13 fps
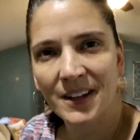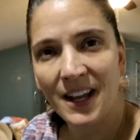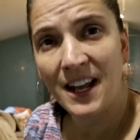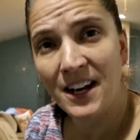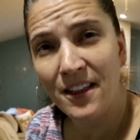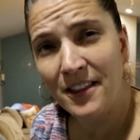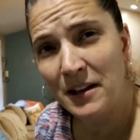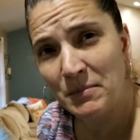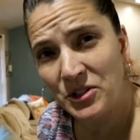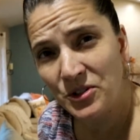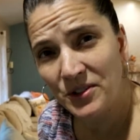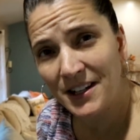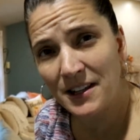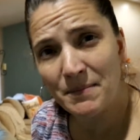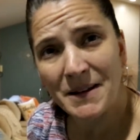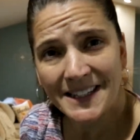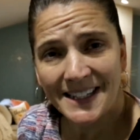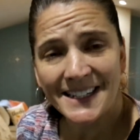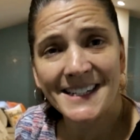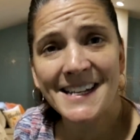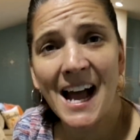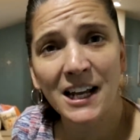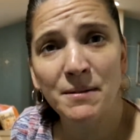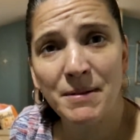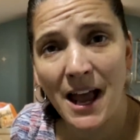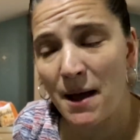Okay, another thing I'm gonna do today that Maxine is not
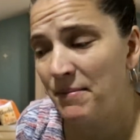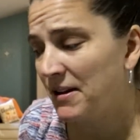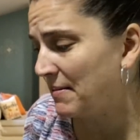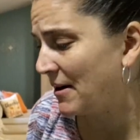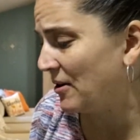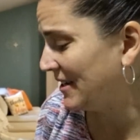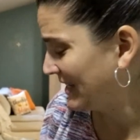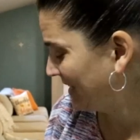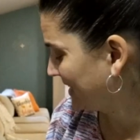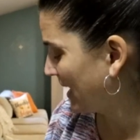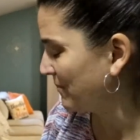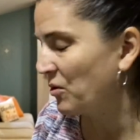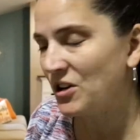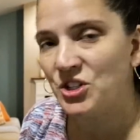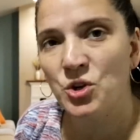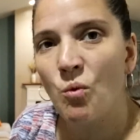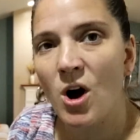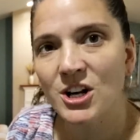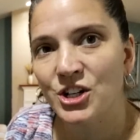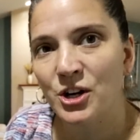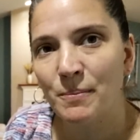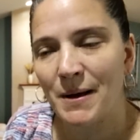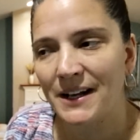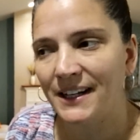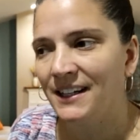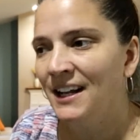gonna be happy about is I'm going to wash her
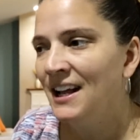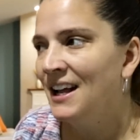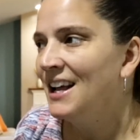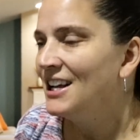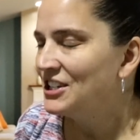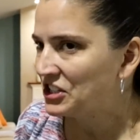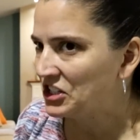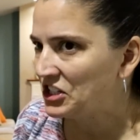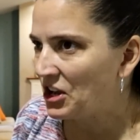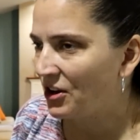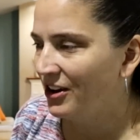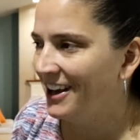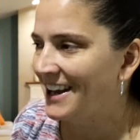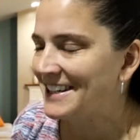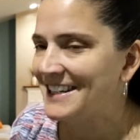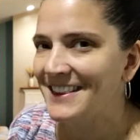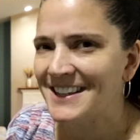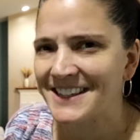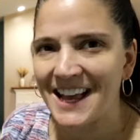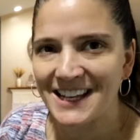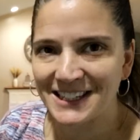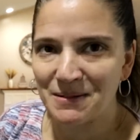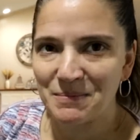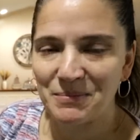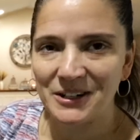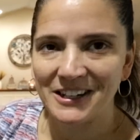bedding. So I did this last
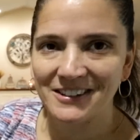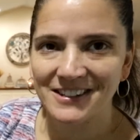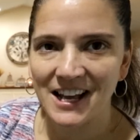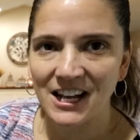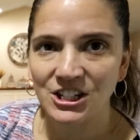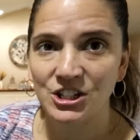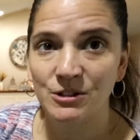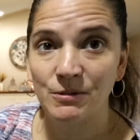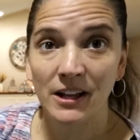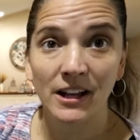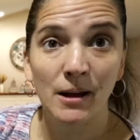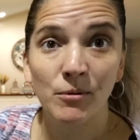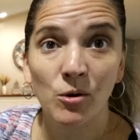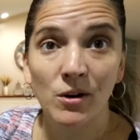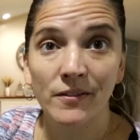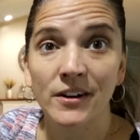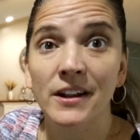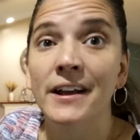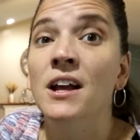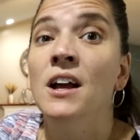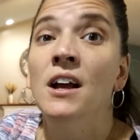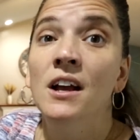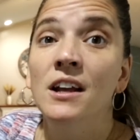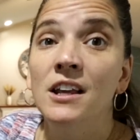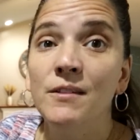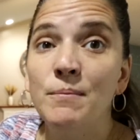time, put it outside, and she like kept going out there like,
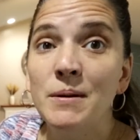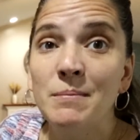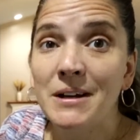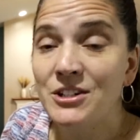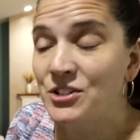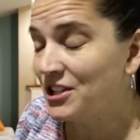give me my